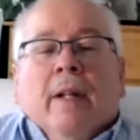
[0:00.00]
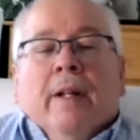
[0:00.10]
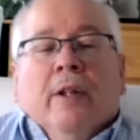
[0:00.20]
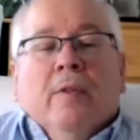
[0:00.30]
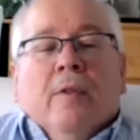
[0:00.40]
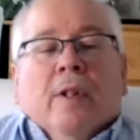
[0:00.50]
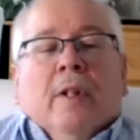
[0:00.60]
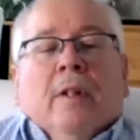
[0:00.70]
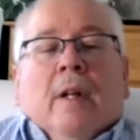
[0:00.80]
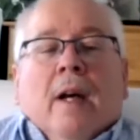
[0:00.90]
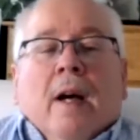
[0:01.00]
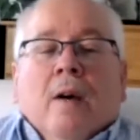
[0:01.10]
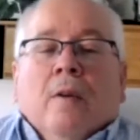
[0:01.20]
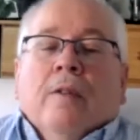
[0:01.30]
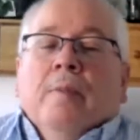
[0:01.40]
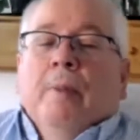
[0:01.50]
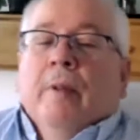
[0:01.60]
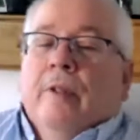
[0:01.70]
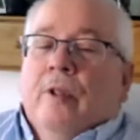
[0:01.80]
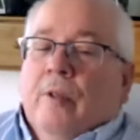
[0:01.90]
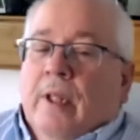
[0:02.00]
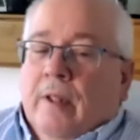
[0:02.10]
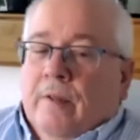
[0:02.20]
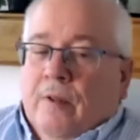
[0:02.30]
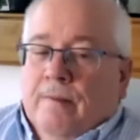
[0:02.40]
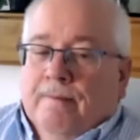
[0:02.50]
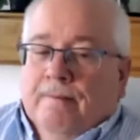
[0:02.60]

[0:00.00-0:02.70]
and using our spiritual gifts.